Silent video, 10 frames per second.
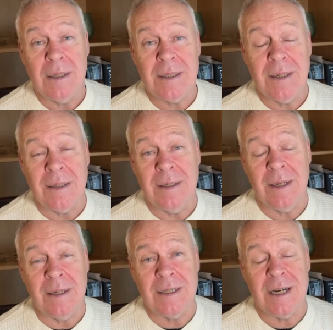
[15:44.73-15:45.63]

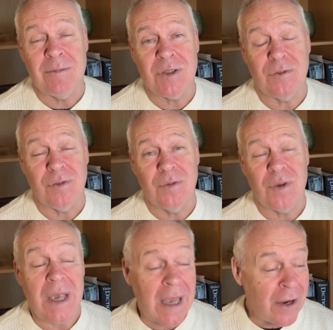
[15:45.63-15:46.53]
in terms of
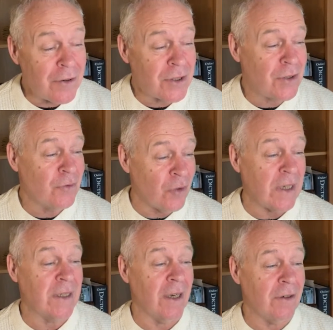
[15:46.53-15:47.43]
hair's
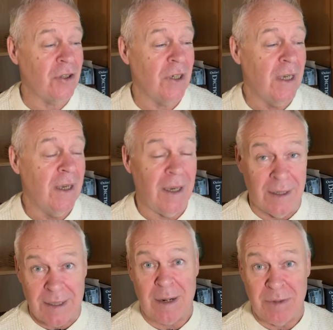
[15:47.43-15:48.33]
research, in
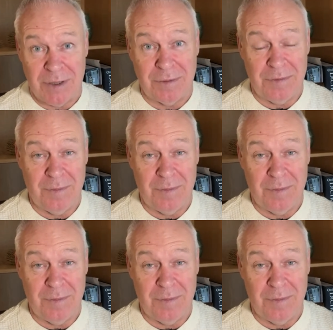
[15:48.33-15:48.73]
terms of